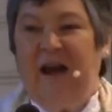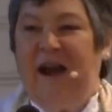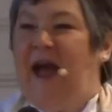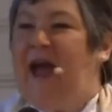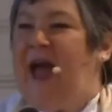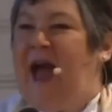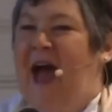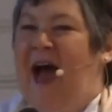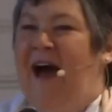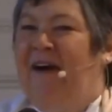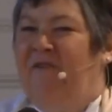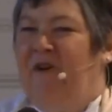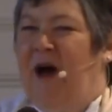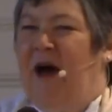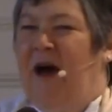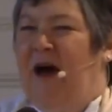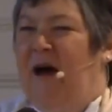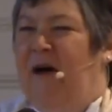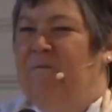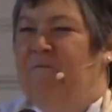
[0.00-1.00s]
I have
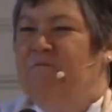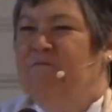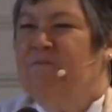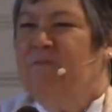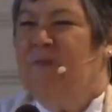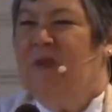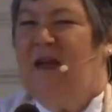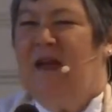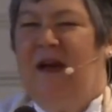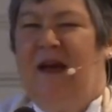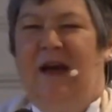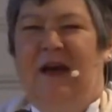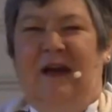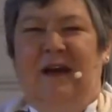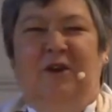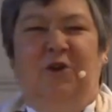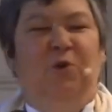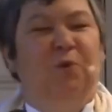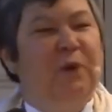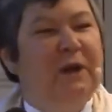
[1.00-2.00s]

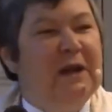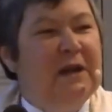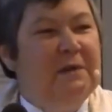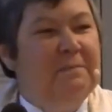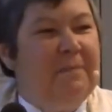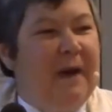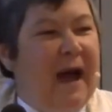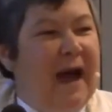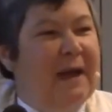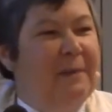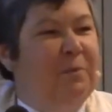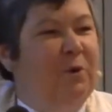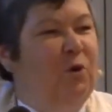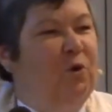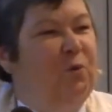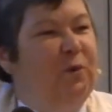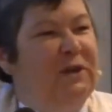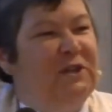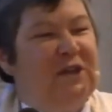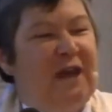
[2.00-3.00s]
a green Bible
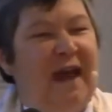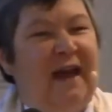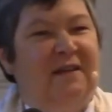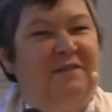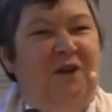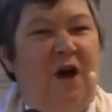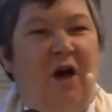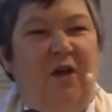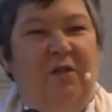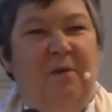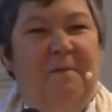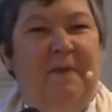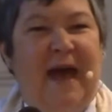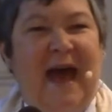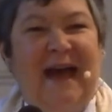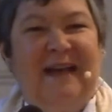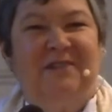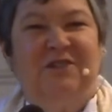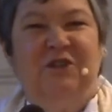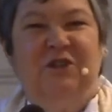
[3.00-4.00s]
which has all the
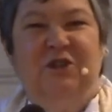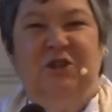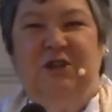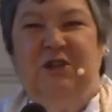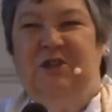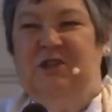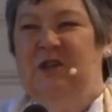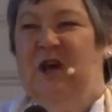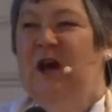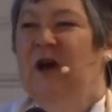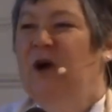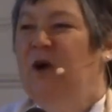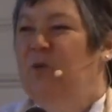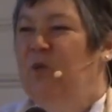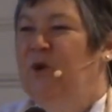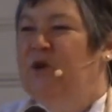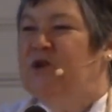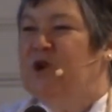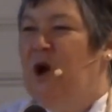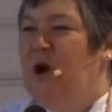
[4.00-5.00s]
passages
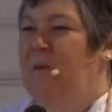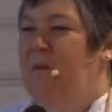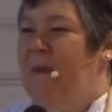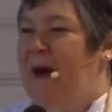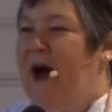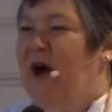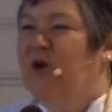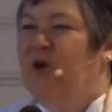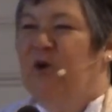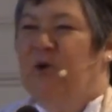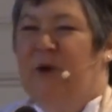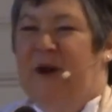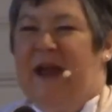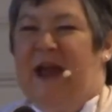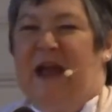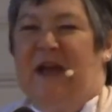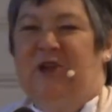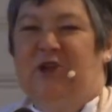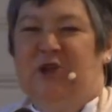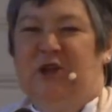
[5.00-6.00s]
which are about
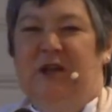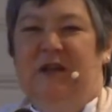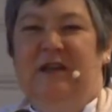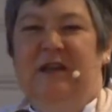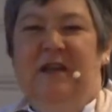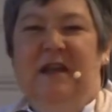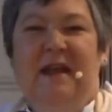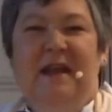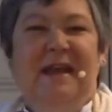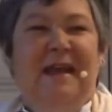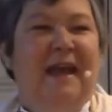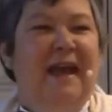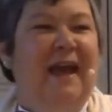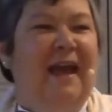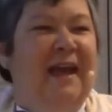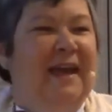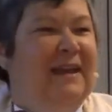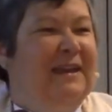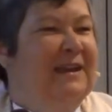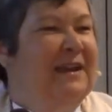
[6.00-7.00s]
creation
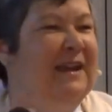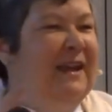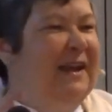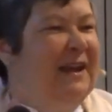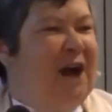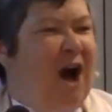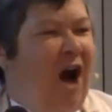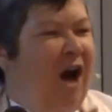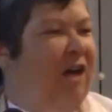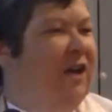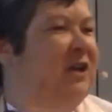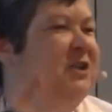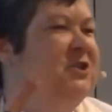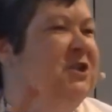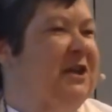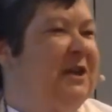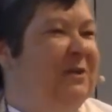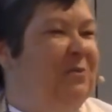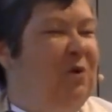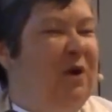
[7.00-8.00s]
and
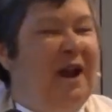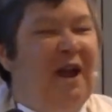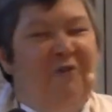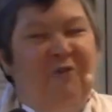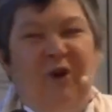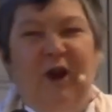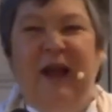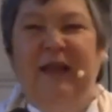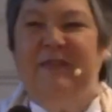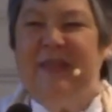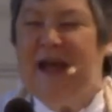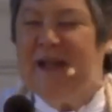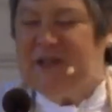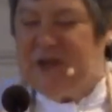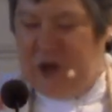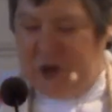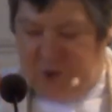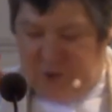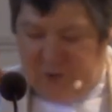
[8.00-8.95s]
ecology and whatever, and that's a